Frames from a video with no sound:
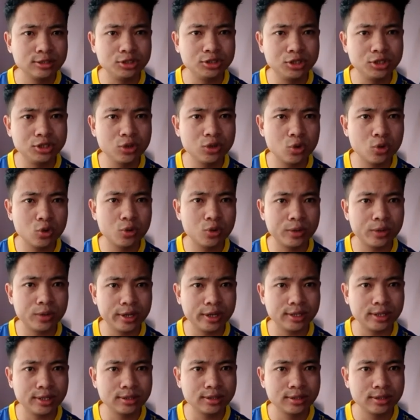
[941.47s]
0 over
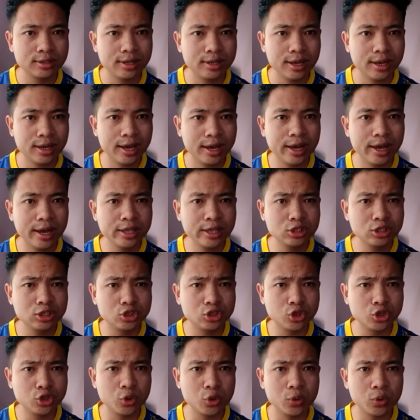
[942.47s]
it, and
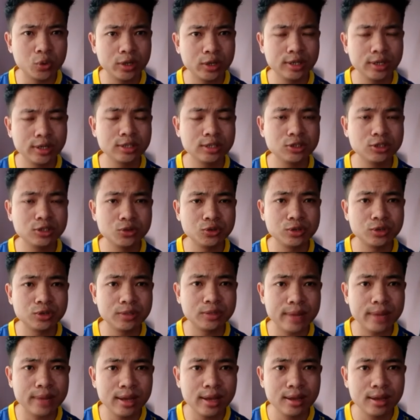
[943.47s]
0, it is denoted
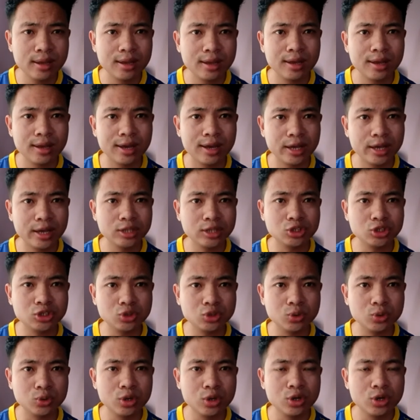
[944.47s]
by and
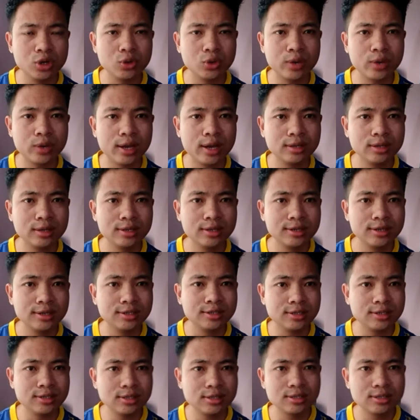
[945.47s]
0. You can
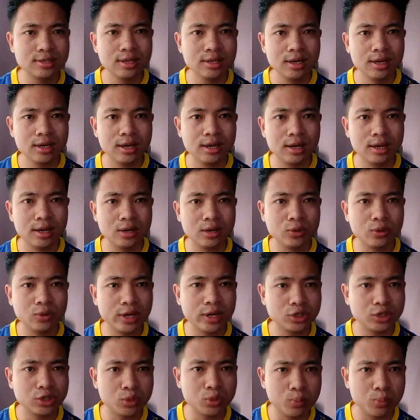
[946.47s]
just look
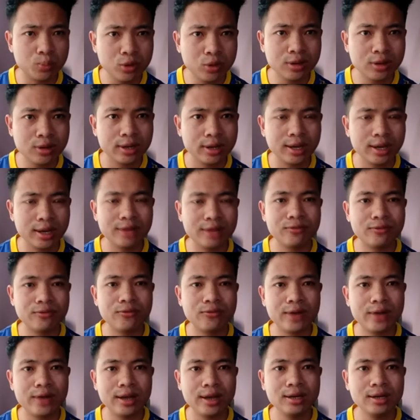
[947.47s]
at your book and
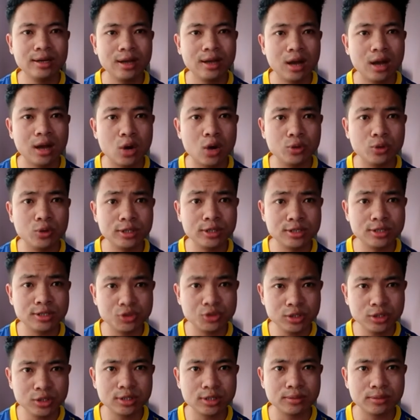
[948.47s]
find how it is
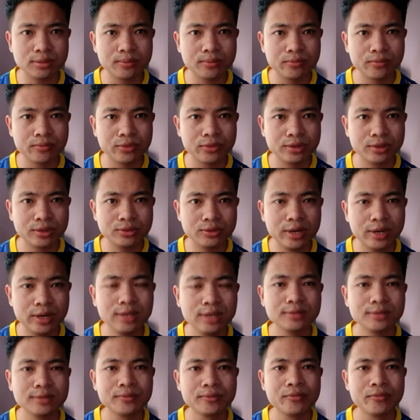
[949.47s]
written,
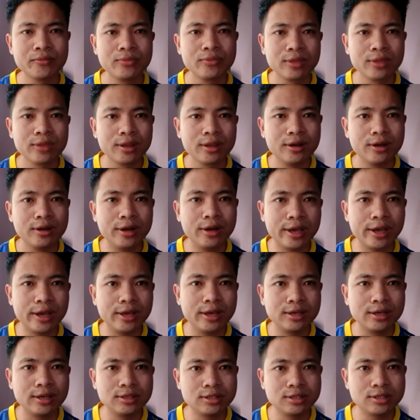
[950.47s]
right? Okay,
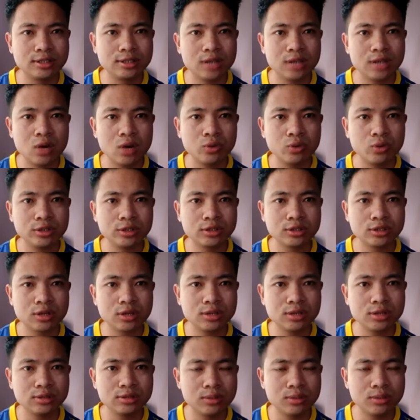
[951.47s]
this is how we
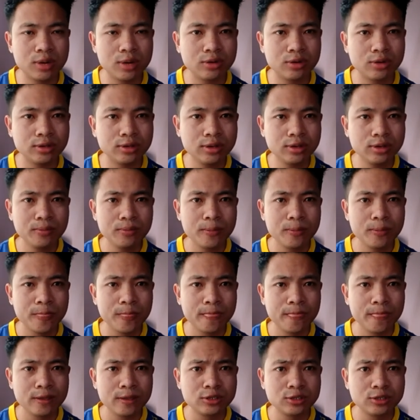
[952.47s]
discussed about the
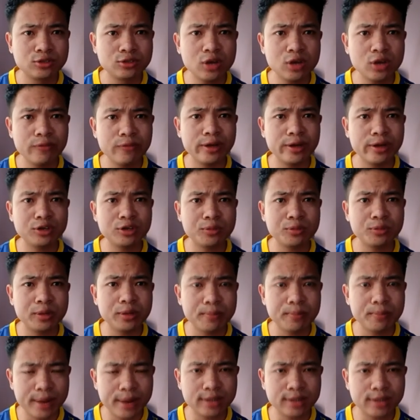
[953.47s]
subatomic
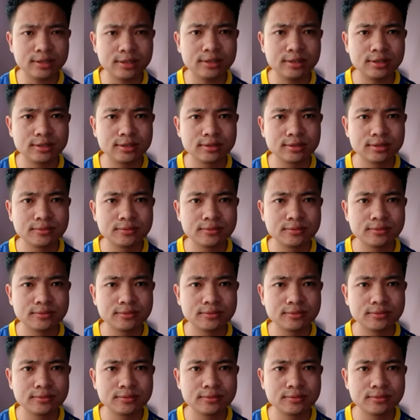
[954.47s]
particles.